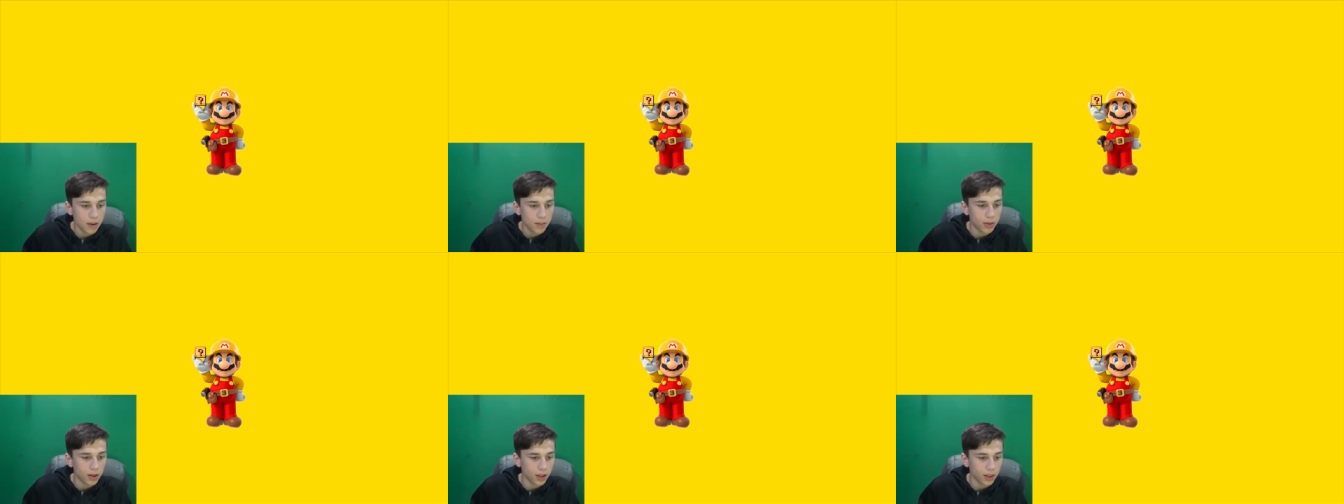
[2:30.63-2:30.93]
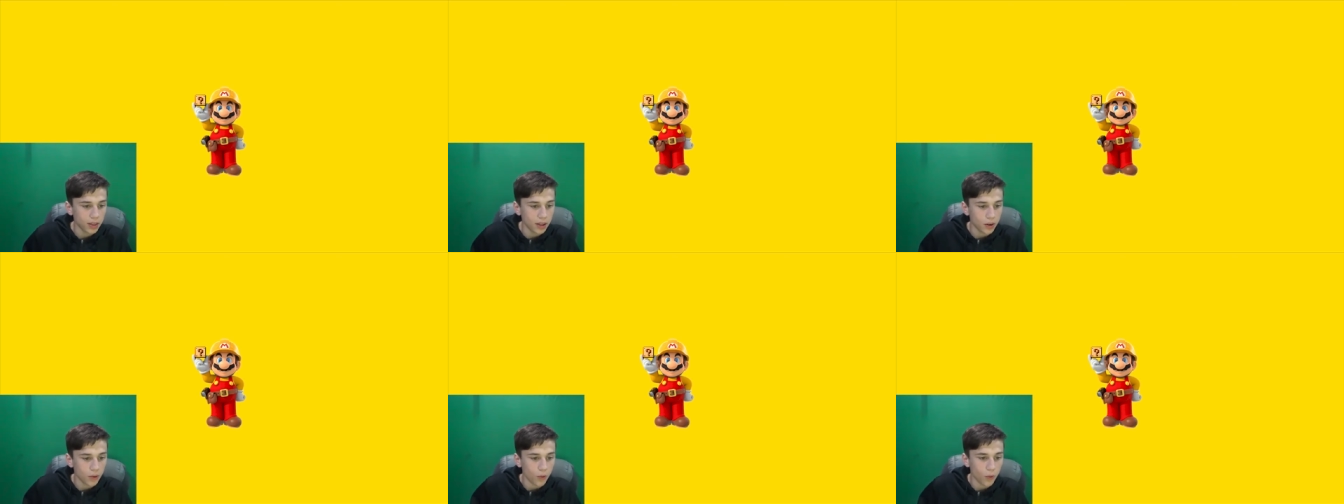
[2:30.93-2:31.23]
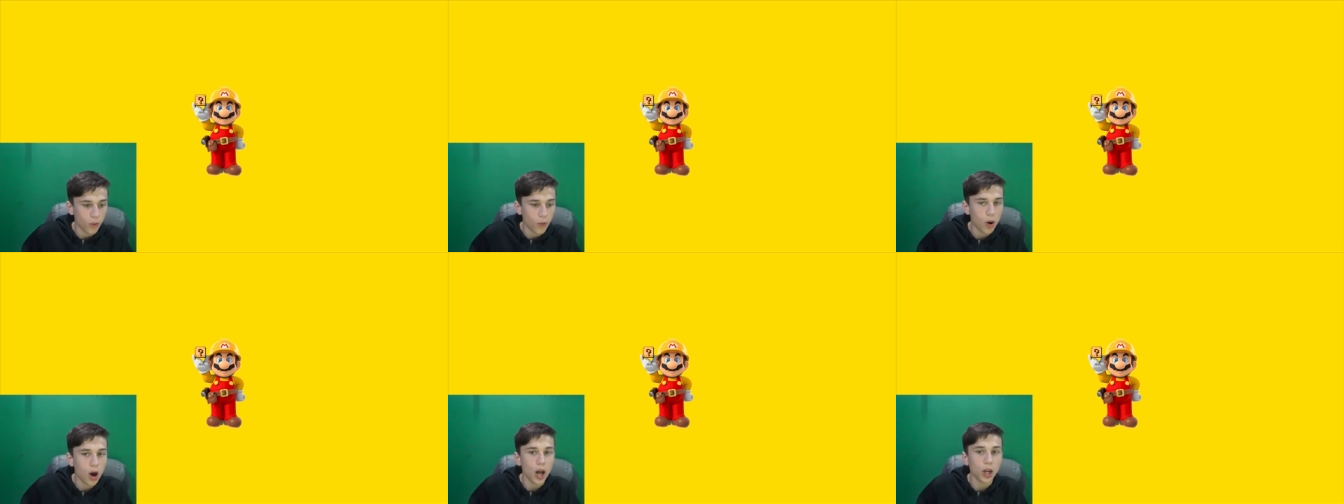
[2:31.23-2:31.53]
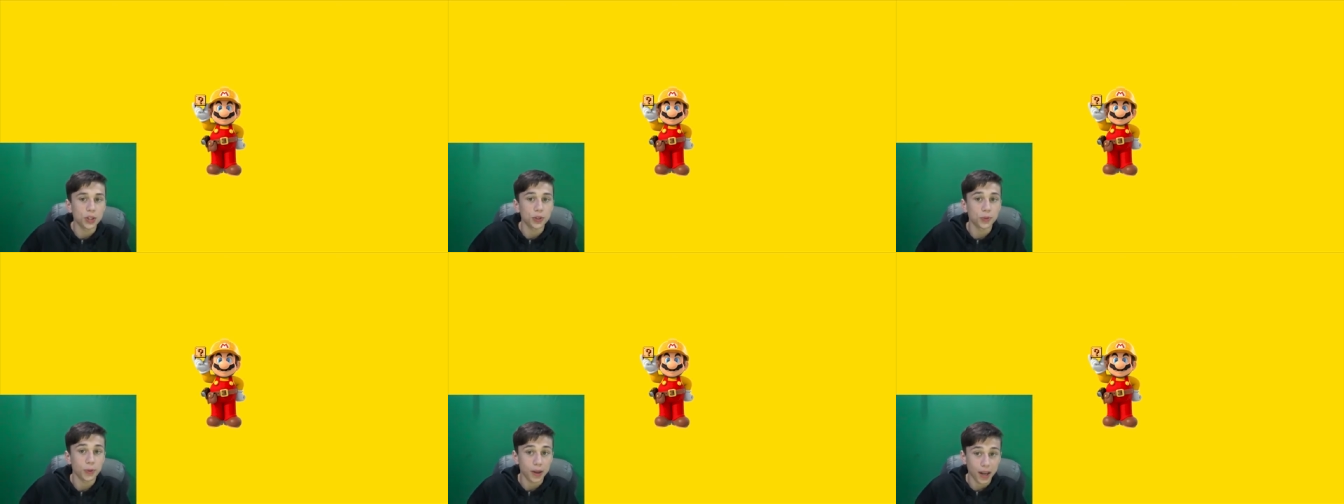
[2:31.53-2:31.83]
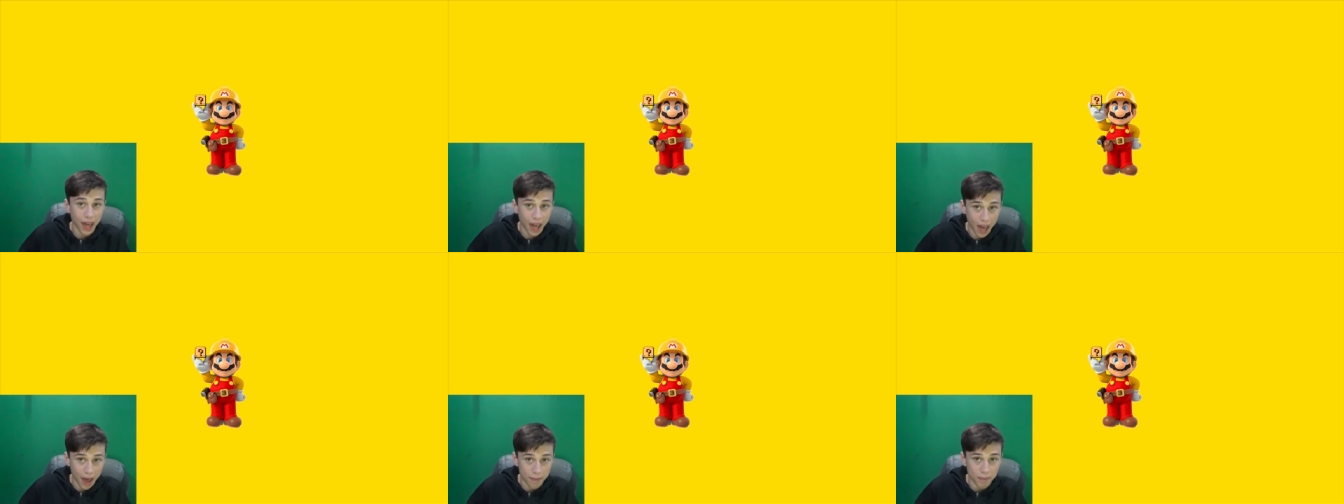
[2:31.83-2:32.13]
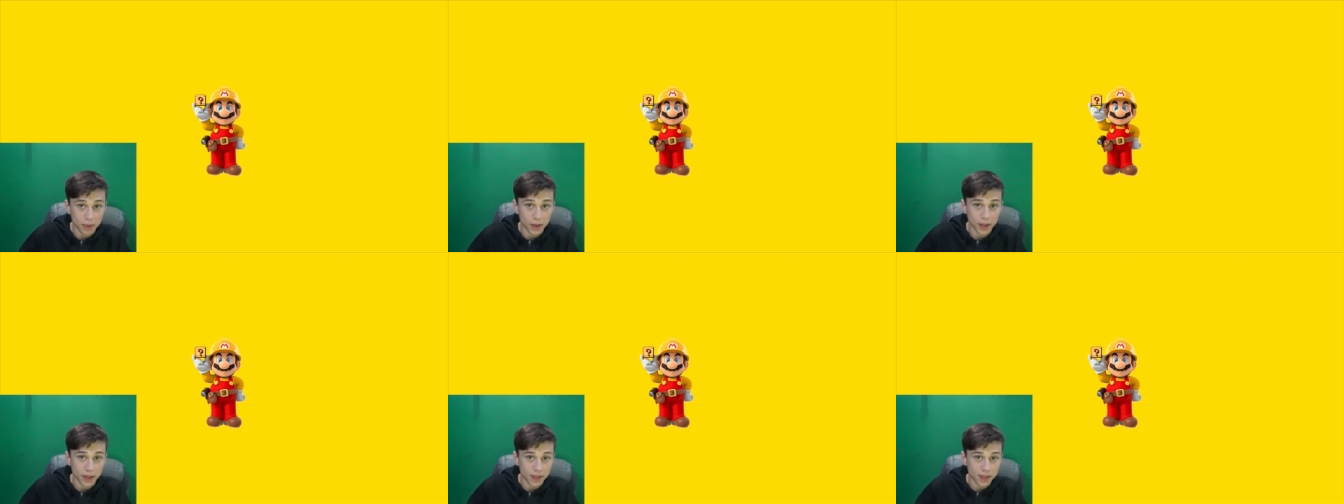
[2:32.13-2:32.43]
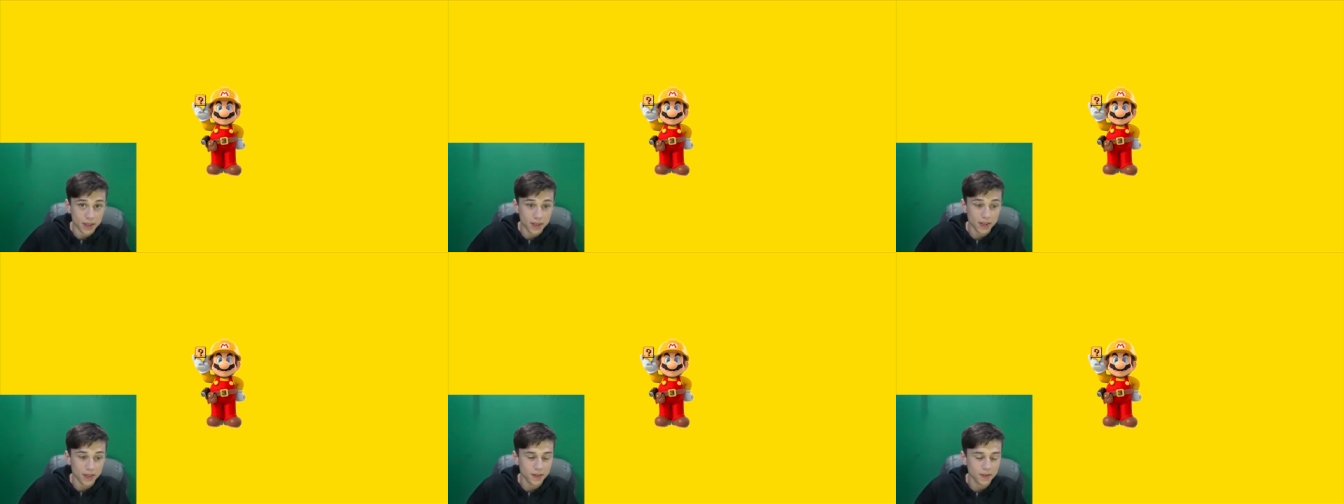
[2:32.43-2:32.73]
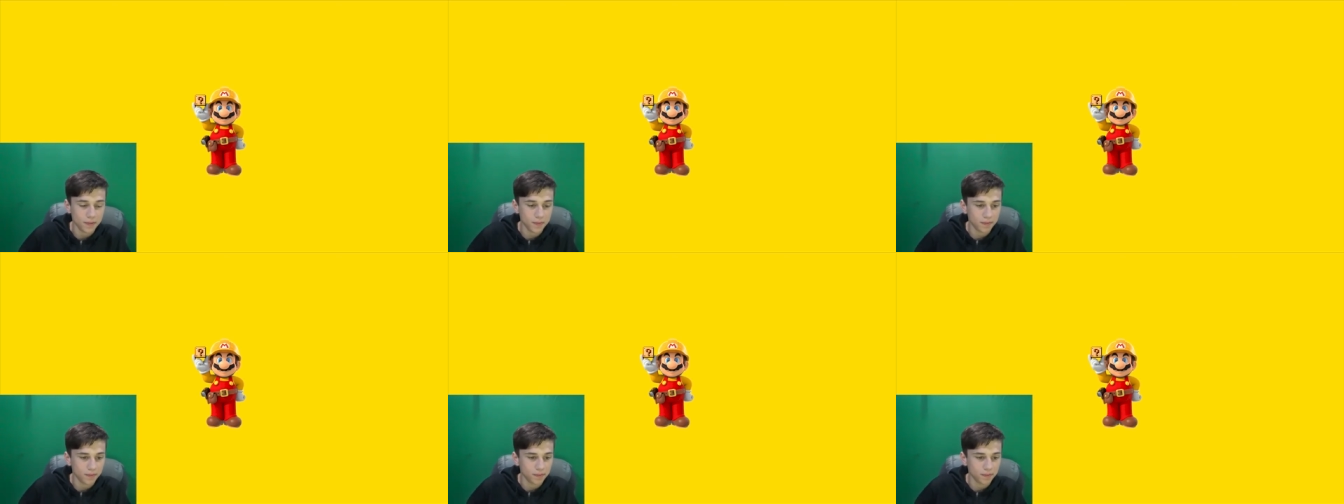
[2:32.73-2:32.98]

But then watch what happens.